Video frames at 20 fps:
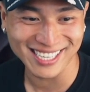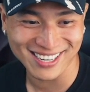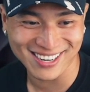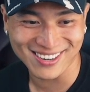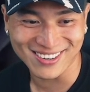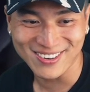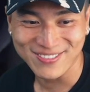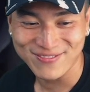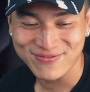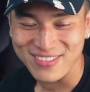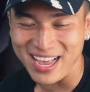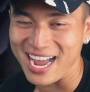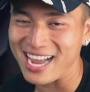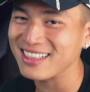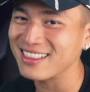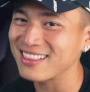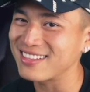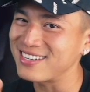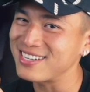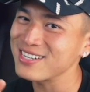though. I
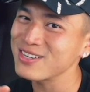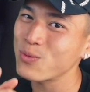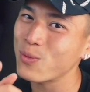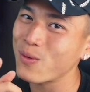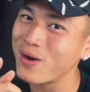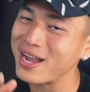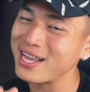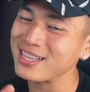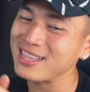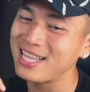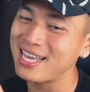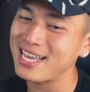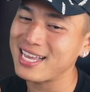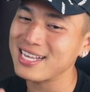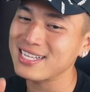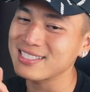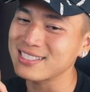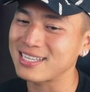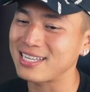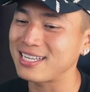learned why Lay
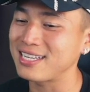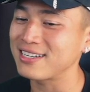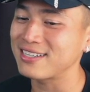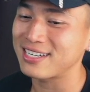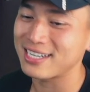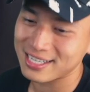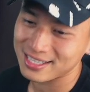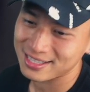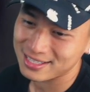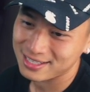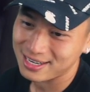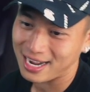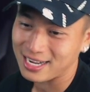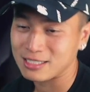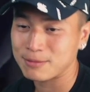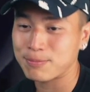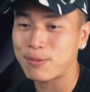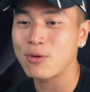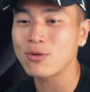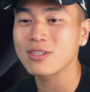isn't here, either. I
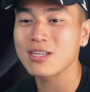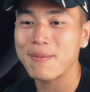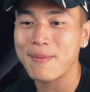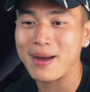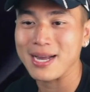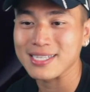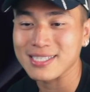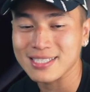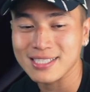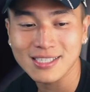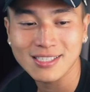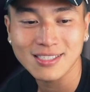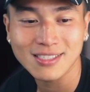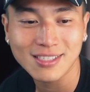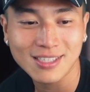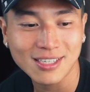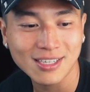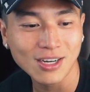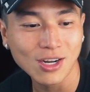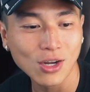spoke to my
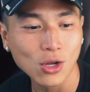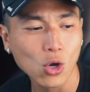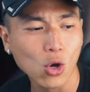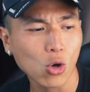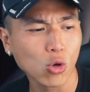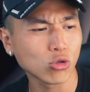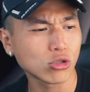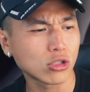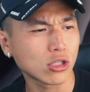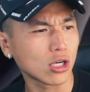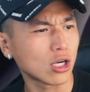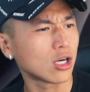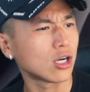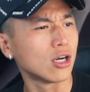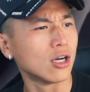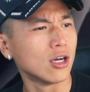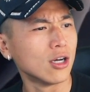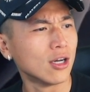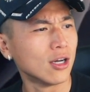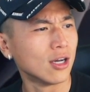sister, who's a,